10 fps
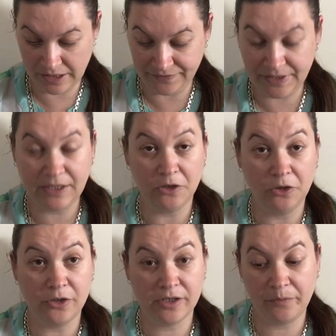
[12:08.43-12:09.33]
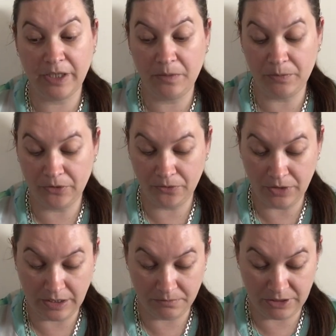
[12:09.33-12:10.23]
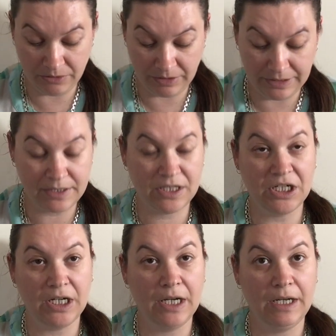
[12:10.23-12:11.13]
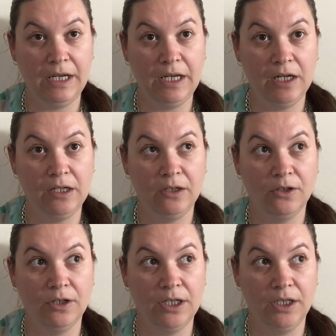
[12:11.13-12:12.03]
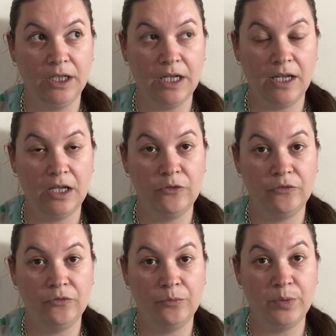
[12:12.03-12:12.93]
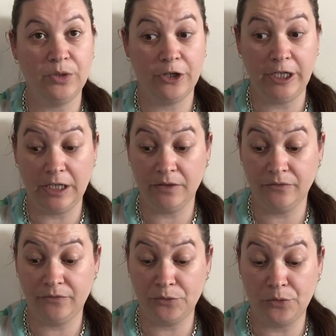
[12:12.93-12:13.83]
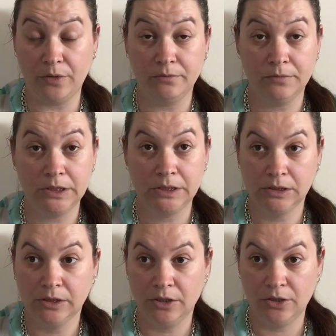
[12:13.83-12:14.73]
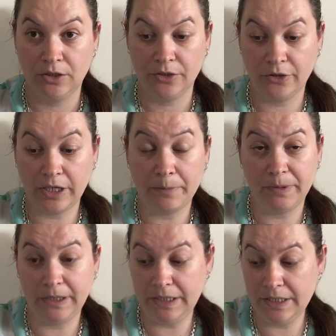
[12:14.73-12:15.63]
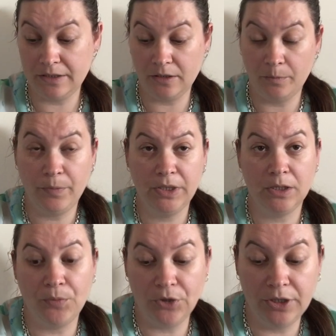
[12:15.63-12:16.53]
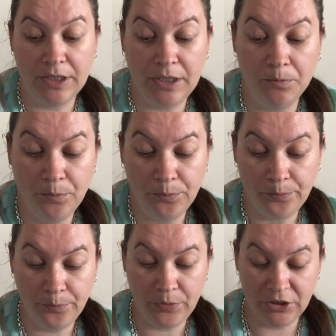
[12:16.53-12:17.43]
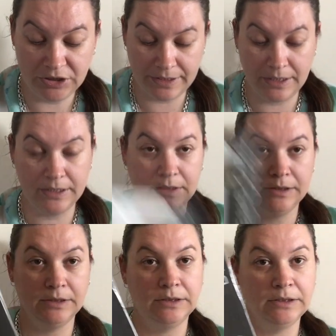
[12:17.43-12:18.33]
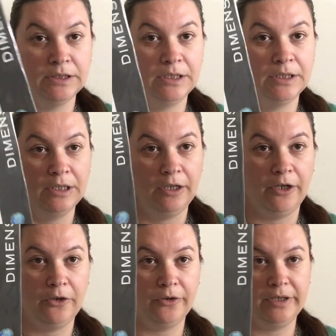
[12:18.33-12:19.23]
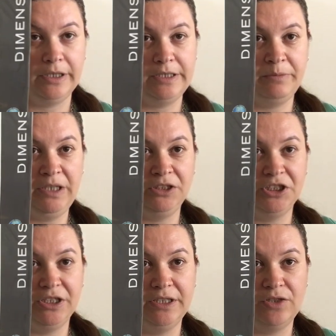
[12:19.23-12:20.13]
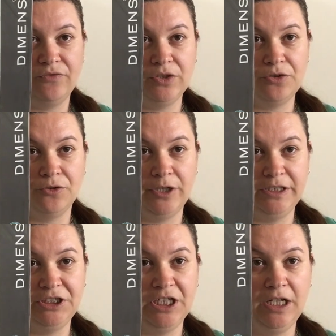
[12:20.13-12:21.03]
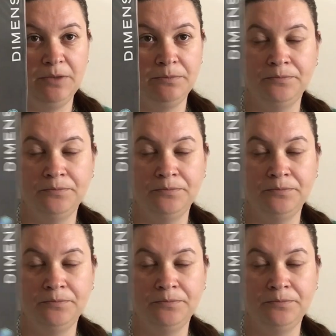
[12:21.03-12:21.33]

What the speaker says: seen a lot of people doing this chart, and I have been eyeing up for a good couple of years, and I bit the bullet and purchased it. I got the Dimensions Victorian Charm